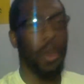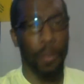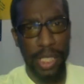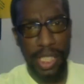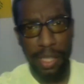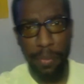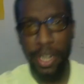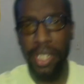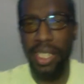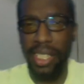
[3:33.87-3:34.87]
We see
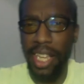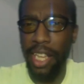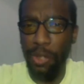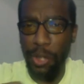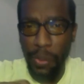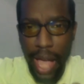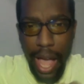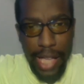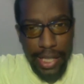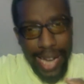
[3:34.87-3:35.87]
Sabrina just kill two
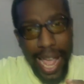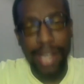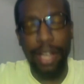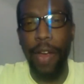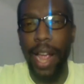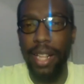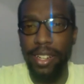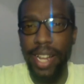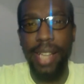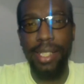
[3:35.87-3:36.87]
guys. Crack their
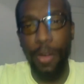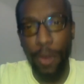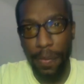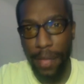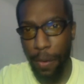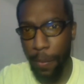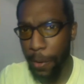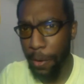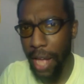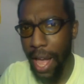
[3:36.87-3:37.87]
necks. I wonder if they were
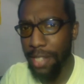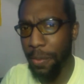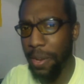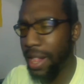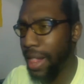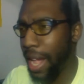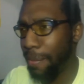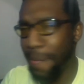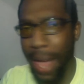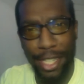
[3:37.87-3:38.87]
real guys or were they
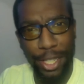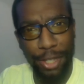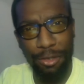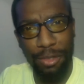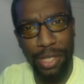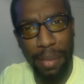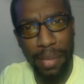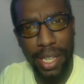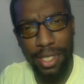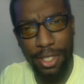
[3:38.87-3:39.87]
like magical
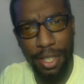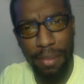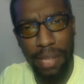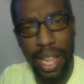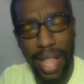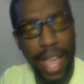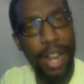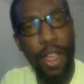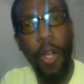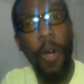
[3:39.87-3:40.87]
summonings or something like that?
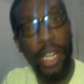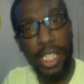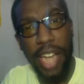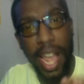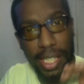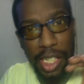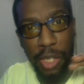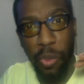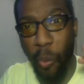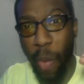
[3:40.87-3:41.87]
Or did she actually
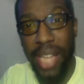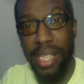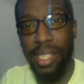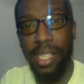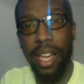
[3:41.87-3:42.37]
just waste